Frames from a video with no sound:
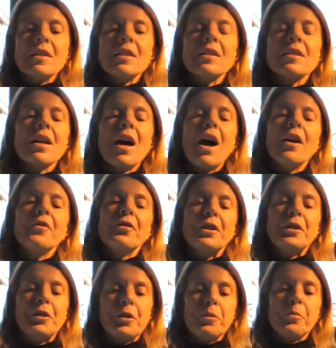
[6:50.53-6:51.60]

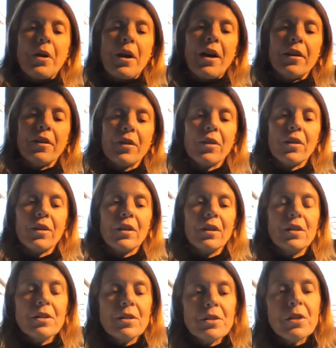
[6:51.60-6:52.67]
Soften your breath
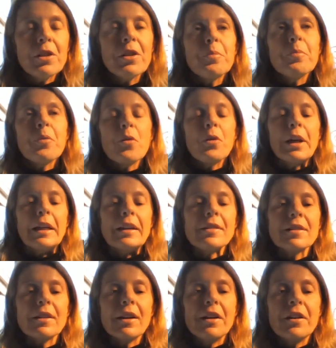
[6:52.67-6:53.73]
to the
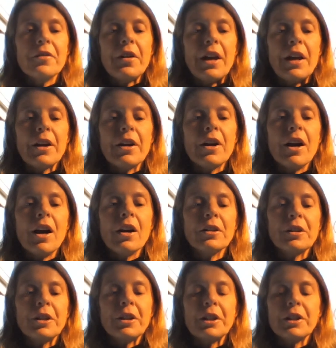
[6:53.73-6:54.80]
point of air
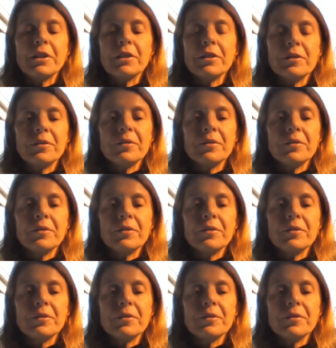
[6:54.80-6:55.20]
hunger.